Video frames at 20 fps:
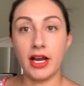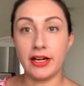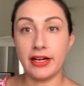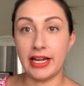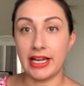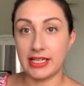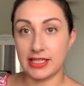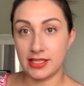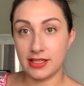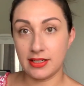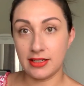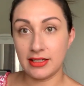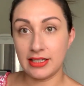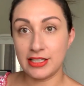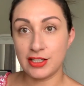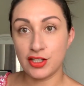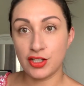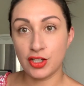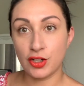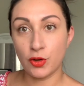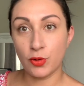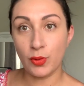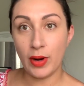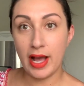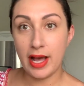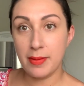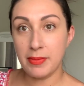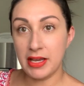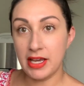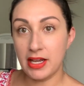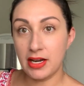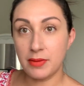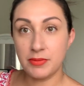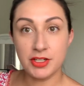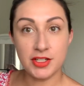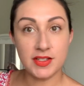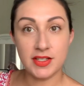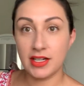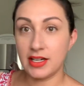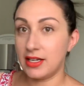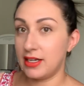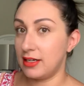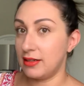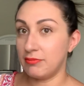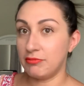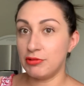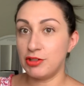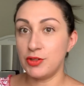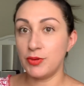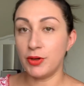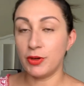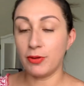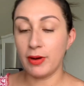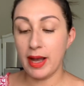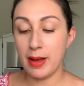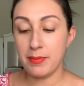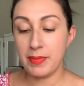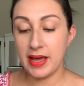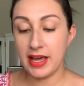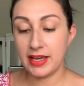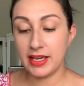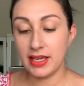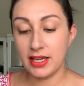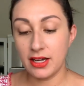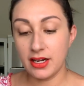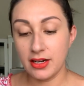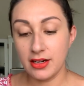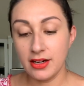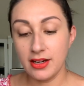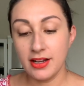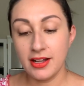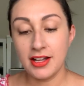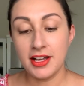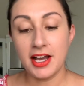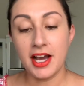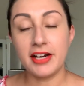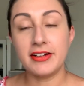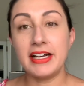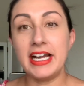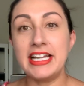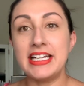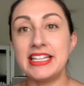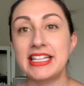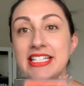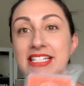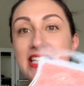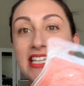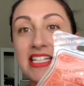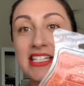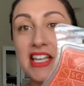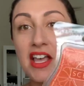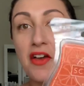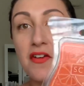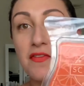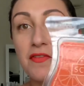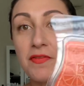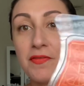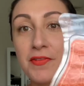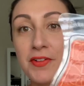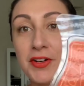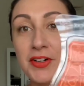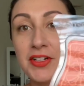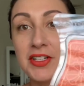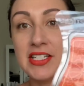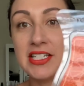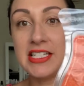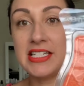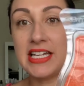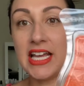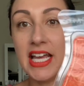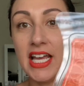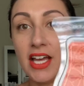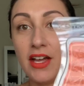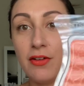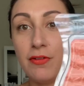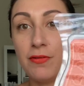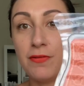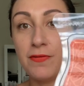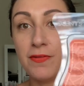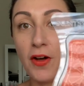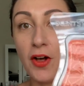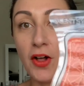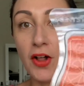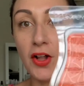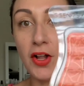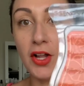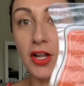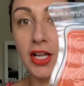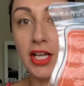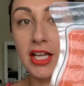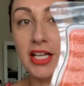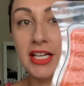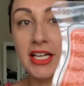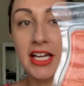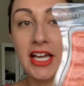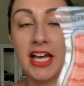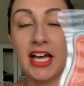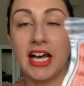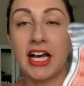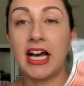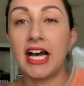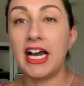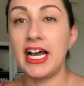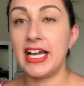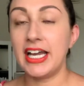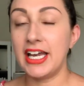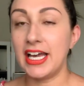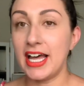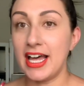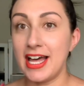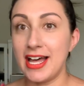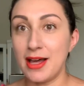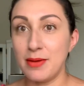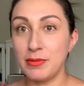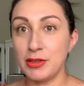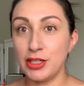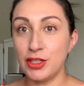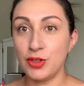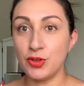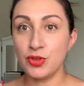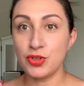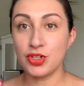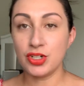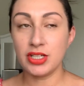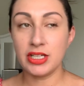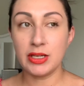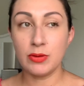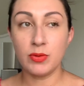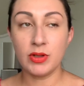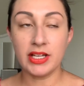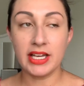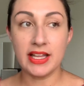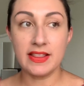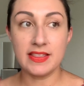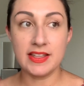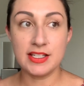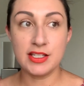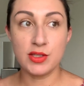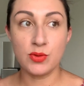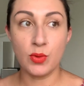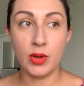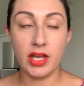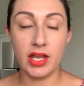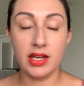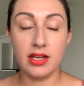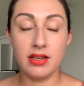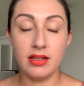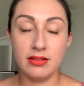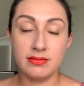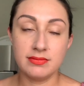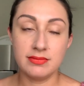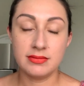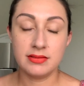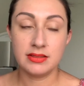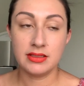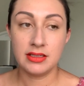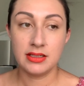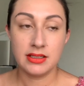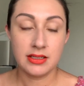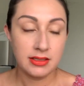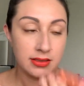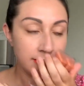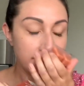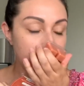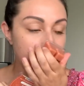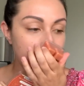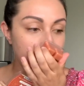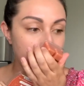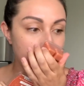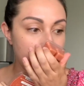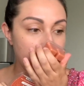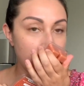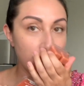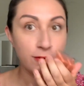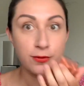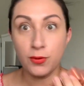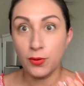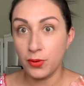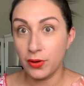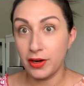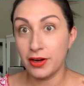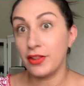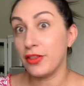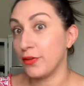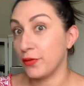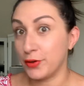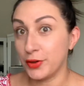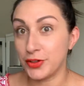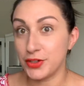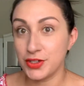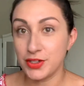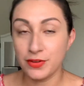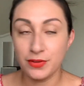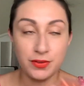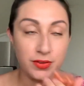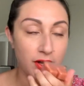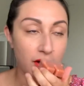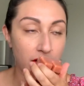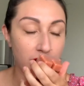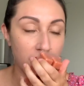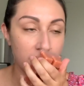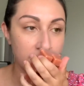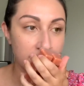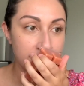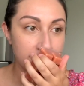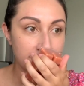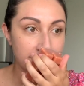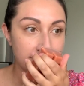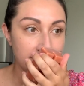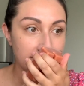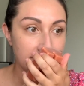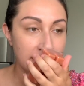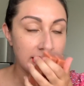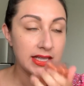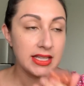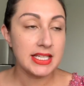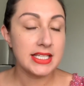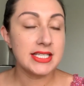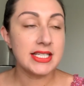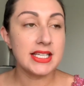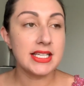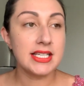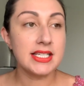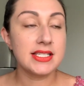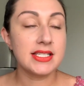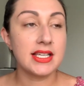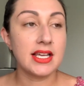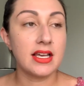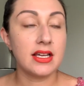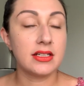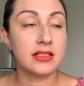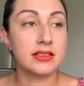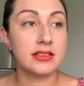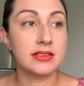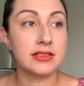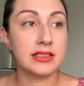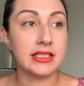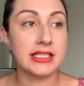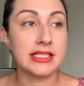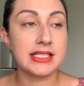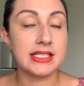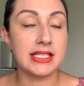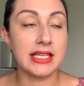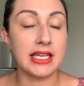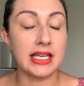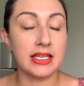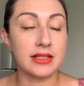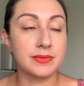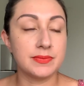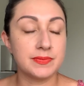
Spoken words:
right, let's grab in. I'm just gonna do a grab bag here. All right, this is First Day of Fall. I usually will get this one for the first of fall. This is, let's see.